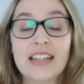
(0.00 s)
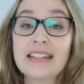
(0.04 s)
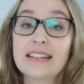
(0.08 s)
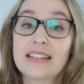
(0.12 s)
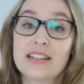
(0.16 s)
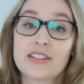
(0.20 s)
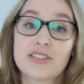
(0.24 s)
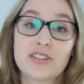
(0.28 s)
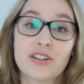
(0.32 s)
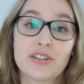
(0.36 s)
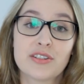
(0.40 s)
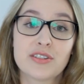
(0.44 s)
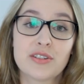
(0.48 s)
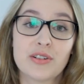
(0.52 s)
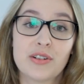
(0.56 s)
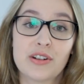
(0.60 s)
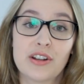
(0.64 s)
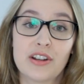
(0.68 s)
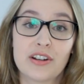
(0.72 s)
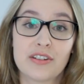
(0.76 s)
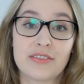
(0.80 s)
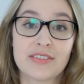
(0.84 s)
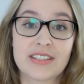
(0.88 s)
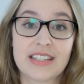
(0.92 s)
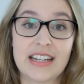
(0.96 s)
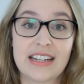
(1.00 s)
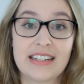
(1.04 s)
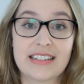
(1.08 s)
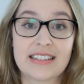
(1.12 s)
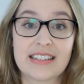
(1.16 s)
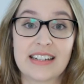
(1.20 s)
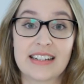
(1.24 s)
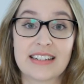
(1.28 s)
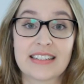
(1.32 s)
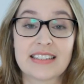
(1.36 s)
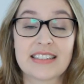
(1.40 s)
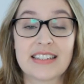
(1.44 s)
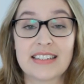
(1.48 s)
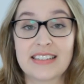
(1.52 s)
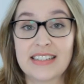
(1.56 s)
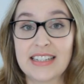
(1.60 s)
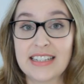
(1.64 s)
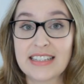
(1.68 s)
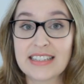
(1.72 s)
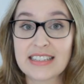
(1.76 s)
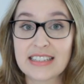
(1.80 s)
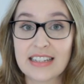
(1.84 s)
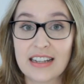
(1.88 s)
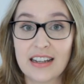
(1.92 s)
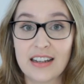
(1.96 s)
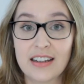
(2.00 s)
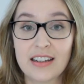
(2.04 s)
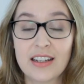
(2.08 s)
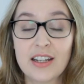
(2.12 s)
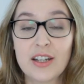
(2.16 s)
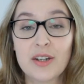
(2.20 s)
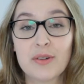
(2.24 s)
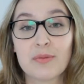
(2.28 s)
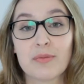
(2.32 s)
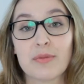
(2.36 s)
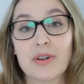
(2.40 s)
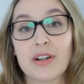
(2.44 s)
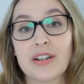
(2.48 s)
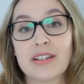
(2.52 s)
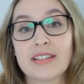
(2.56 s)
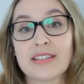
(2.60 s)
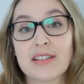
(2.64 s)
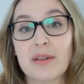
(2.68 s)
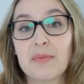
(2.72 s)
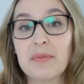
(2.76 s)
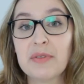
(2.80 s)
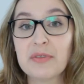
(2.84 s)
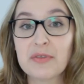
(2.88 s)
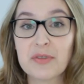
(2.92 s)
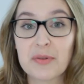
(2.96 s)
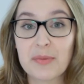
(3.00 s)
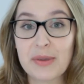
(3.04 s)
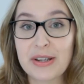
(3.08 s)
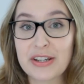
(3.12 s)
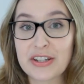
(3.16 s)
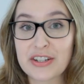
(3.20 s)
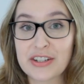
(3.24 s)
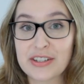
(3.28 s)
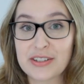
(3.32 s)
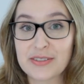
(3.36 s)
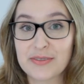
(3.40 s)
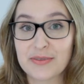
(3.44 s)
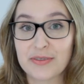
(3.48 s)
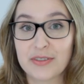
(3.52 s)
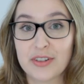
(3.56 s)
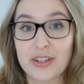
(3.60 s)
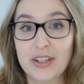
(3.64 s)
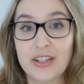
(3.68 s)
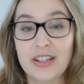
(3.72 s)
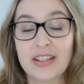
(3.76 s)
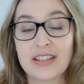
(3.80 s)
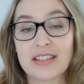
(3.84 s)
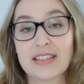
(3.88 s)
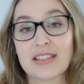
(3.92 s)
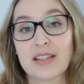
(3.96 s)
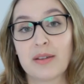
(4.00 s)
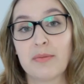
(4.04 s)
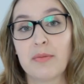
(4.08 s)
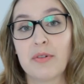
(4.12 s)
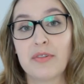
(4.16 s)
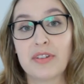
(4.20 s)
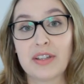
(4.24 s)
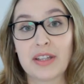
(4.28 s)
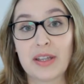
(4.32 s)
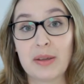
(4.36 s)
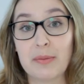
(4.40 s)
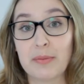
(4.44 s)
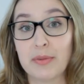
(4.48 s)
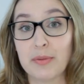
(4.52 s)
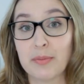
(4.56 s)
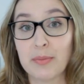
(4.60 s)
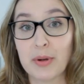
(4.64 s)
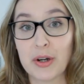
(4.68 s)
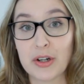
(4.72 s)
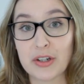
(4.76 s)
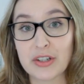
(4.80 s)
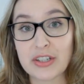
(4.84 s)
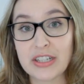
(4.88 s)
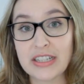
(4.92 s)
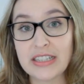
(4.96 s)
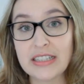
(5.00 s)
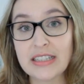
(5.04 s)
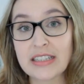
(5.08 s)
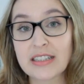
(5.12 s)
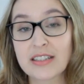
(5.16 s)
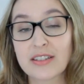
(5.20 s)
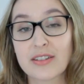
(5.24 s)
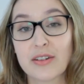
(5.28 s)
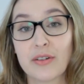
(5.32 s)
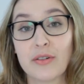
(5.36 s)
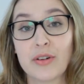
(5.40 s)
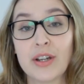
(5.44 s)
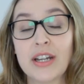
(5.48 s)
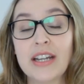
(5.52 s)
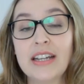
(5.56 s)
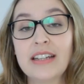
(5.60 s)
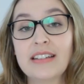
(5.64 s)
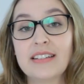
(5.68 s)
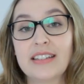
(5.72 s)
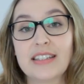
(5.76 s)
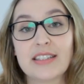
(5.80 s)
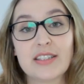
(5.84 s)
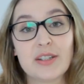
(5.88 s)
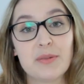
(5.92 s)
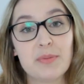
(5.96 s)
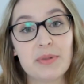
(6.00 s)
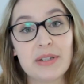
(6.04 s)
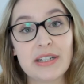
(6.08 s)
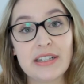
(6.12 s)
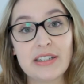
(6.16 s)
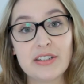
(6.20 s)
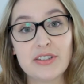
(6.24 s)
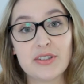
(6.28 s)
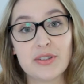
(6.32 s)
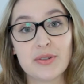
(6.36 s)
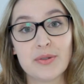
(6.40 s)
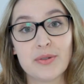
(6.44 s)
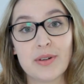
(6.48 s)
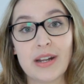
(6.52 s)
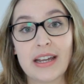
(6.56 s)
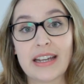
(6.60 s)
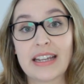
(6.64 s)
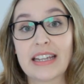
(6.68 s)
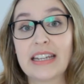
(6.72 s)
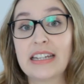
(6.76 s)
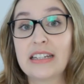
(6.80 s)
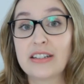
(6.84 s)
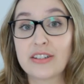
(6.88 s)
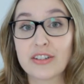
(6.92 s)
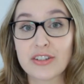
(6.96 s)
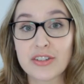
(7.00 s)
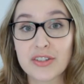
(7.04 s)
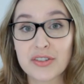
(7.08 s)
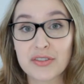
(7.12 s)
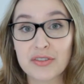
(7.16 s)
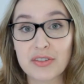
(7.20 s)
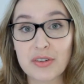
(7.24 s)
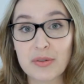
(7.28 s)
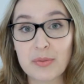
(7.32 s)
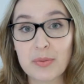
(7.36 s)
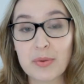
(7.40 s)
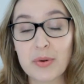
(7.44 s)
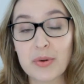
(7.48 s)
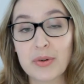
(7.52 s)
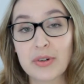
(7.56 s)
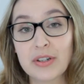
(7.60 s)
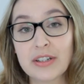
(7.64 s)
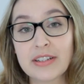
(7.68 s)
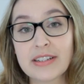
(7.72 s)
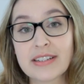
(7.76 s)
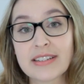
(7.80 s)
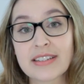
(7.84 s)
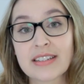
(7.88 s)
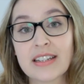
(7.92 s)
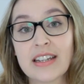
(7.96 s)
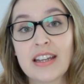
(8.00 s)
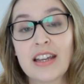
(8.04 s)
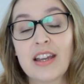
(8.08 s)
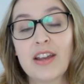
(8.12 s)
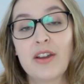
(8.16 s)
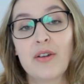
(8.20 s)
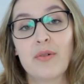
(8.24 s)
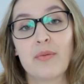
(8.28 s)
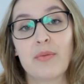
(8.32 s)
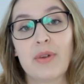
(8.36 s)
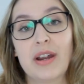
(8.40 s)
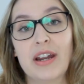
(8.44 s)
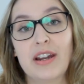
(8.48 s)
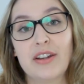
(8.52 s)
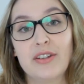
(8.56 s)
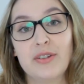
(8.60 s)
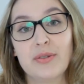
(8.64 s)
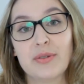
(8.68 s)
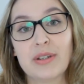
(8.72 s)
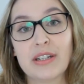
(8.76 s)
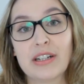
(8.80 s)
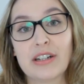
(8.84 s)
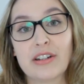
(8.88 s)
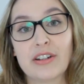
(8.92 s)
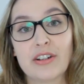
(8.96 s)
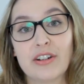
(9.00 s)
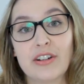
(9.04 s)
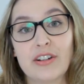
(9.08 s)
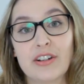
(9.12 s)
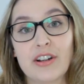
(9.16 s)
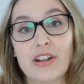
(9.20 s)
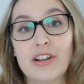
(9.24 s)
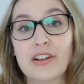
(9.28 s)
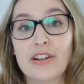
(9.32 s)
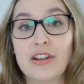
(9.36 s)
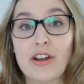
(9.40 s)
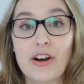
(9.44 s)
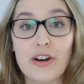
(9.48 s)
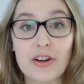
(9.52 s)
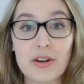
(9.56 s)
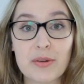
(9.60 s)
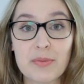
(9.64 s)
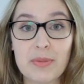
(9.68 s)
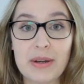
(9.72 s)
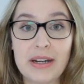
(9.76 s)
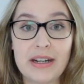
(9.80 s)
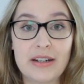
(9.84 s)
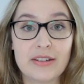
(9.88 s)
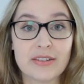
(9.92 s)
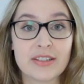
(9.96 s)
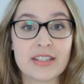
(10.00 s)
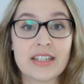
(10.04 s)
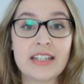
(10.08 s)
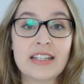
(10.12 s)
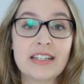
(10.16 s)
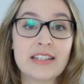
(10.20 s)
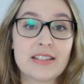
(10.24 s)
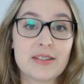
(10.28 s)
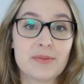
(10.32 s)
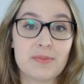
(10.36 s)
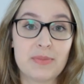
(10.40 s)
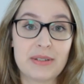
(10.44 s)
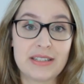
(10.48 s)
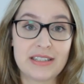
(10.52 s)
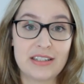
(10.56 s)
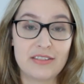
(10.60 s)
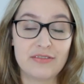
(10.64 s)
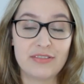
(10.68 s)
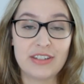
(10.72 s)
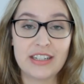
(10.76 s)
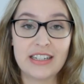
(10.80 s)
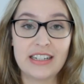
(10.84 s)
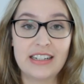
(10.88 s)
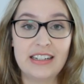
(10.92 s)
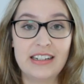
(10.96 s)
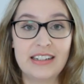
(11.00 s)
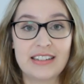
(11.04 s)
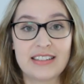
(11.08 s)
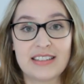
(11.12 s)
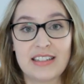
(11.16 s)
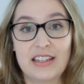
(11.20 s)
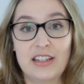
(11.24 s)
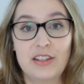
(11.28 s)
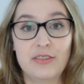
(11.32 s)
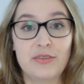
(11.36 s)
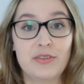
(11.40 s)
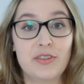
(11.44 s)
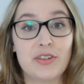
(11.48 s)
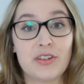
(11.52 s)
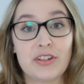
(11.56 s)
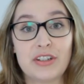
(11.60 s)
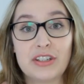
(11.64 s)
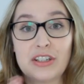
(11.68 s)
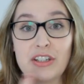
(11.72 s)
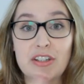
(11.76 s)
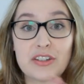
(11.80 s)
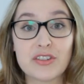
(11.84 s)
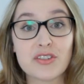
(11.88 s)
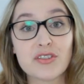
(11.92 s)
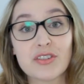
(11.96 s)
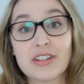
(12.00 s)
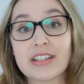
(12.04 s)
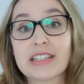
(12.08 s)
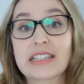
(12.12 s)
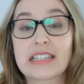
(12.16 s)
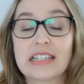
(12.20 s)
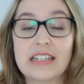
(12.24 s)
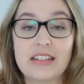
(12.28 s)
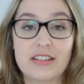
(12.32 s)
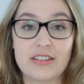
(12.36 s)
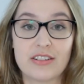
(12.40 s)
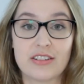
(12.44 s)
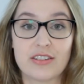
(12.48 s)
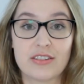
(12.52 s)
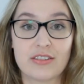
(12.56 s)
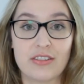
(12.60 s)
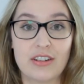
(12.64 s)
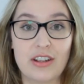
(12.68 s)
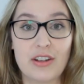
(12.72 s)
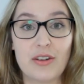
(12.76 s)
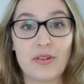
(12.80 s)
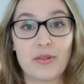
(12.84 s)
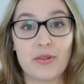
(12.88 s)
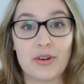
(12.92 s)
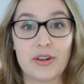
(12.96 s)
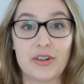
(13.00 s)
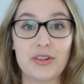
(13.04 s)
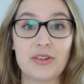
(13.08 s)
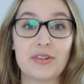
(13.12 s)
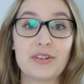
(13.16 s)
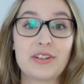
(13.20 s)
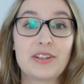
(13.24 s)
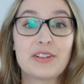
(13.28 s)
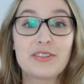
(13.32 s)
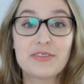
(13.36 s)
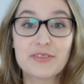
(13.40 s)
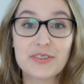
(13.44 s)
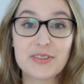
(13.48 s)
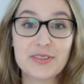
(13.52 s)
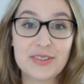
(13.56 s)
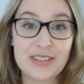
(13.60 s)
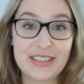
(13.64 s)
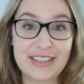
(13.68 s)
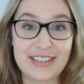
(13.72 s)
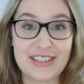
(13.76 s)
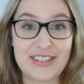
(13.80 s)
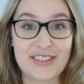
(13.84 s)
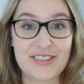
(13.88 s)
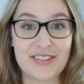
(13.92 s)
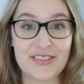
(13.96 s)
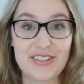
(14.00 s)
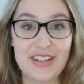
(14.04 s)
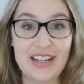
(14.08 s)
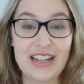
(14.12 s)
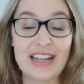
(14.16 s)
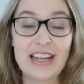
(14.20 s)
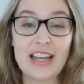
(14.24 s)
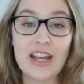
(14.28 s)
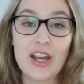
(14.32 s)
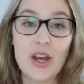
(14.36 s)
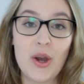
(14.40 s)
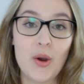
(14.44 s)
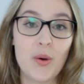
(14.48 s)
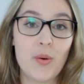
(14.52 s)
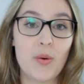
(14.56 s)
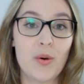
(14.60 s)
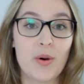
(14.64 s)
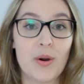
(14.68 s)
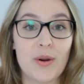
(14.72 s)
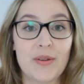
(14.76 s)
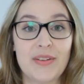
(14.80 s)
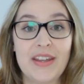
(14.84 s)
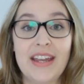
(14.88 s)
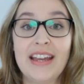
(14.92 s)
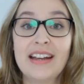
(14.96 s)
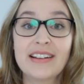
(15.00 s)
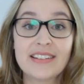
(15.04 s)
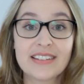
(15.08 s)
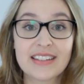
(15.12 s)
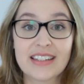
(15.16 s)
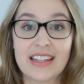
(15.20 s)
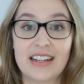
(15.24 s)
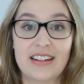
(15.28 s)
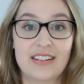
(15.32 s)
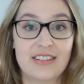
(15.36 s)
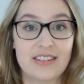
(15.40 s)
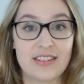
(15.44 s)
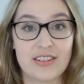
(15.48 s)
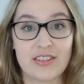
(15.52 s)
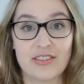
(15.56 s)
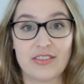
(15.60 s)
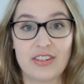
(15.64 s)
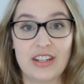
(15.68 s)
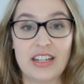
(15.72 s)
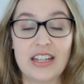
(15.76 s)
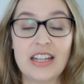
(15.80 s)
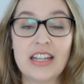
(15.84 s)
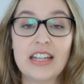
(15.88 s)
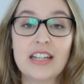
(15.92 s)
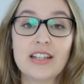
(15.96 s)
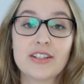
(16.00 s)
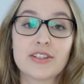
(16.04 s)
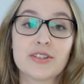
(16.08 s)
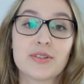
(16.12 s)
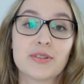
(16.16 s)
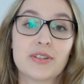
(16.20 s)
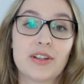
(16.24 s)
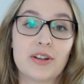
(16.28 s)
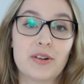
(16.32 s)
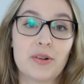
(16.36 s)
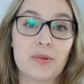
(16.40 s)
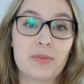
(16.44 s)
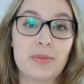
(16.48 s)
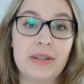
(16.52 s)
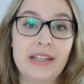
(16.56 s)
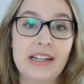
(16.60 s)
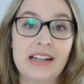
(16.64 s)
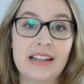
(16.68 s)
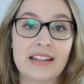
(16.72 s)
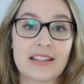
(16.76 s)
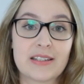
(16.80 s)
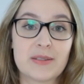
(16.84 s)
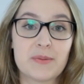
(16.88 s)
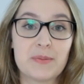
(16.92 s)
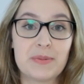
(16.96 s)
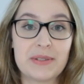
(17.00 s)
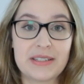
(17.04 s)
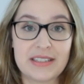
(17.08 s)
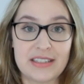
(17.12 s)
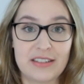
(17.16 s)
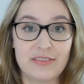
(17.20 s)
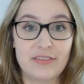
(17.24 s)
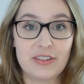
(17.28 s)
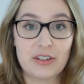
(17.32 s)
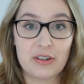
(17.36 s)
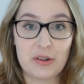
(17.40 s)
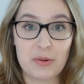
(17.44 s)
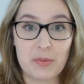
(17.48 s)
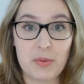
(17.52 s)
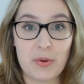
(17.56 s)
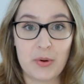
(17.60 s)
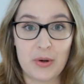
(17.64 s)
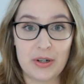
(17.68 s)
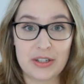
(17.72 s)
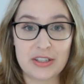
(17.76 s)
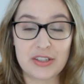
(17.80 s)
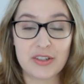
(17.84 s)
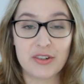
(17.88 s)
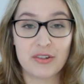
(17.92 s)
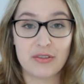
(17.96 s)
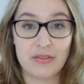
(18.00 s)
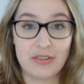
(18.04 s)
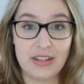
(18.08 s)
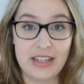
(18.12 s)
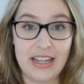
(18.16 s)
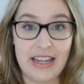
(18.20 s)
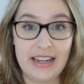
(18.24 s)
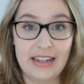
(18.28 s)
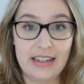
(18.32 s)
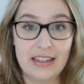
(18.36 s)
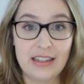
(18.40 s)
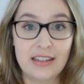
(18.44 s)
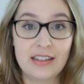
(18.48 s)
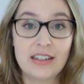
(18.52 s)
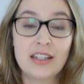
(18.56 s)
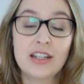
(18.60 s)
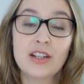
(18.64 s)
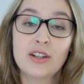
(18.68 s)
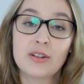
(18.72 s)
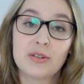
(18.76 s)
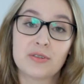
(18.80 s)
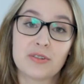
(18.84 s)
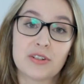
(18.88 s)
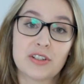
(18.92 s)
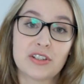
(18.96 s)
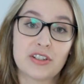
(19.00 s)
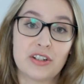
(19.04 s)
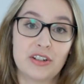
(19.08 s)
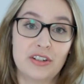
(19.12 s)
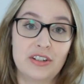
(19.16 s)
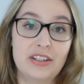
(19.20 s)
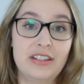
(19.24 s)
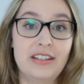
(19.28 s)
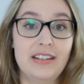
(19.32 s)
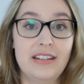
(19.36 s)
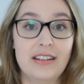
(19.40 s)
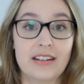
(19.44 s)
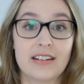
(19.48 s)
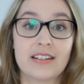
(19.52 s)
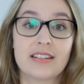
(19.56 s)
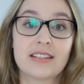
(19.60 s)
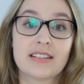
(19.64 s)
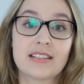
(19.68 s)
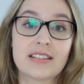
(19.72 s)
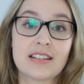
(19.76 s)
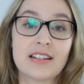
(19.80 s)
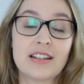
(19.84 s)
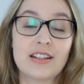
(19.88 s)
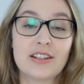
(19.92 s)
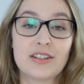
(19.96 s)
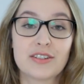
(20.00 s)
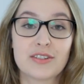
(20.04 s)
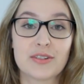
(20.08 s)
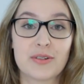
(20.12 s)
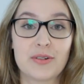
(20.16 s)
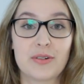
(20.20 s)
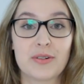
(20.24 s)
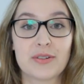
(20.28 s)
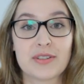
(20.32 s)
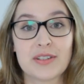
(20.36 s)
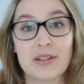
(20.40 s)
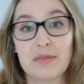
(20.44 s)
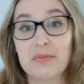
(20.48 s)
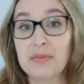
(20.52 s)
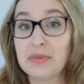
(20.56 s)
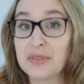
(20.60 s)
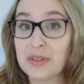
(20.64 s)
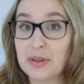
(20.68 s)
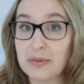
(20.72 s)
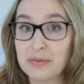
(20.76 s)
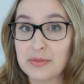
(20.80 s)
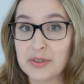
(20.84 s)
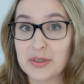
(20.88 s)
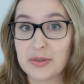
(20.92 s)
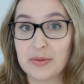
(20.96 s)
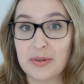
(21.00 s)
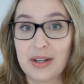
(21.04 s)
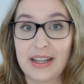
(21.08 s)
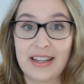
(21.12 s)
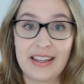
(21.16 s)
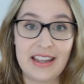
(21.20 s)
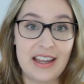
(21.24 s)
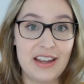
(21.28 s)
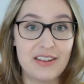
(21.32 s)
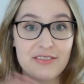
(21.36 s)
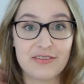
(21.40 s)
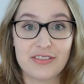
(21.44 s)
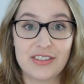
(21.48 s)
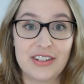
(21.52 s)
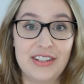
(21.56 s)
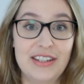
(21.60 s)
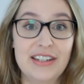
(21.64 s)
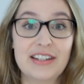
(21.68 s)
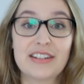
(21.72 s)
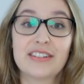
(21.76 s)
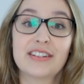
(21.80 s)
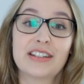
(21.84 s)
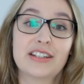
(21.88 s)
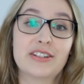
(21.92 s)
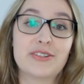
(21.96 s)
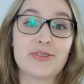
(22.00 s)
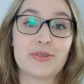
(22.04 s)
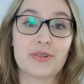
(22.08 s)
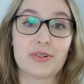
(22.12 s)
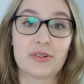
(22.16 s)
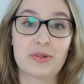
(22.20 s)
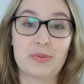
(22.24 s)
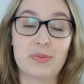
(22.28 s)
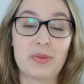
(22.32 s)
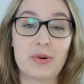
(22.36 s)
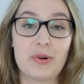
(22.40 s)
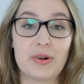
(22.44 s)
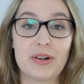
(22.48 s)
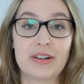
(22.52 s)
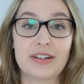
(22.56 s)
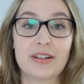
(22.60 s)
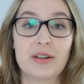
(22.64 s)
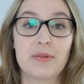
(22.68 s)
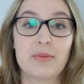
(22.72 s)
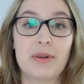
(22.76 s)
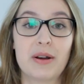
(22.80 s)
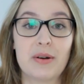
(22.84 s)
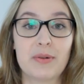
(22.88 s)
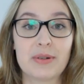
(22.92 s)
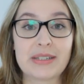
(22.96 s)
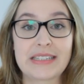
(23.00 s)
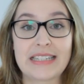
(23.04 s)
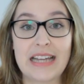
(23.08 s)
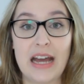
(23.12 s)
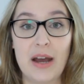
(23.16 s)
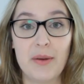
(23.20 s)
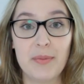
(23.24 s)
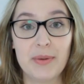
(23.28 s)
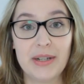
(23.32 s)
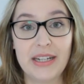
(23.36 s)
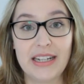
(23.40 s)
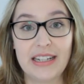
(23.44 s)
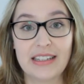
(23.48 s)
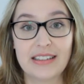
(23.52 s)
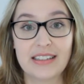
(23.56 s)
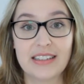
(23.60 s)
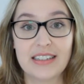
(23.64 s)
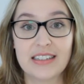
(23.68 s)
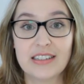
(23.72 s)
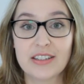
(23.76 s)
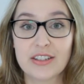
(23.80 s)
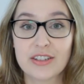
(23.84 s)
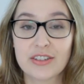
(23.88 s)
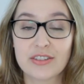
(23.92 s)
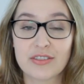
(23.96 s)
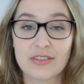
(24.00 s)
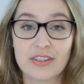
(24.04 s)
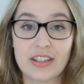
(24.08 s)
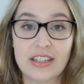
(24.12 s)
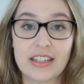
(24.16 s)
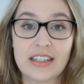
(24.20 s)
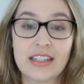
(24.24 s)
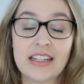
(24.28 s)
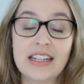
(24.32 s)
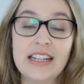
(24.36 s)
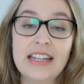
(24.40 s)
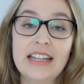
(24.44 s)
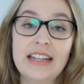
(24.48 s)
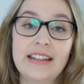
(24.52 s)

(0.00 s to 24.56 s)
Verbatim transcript: There's also a lot of sites like Statista where some information is free and some of it can be purchased. So they typically do like industry reports where you can learn a lot about specifically, let's say, if you're in the drinks industry or you're in the food industry or the healthcare industry. So there will be like specific reports created for certain years. So some of them do like every year they do a report about what's happening in the industry.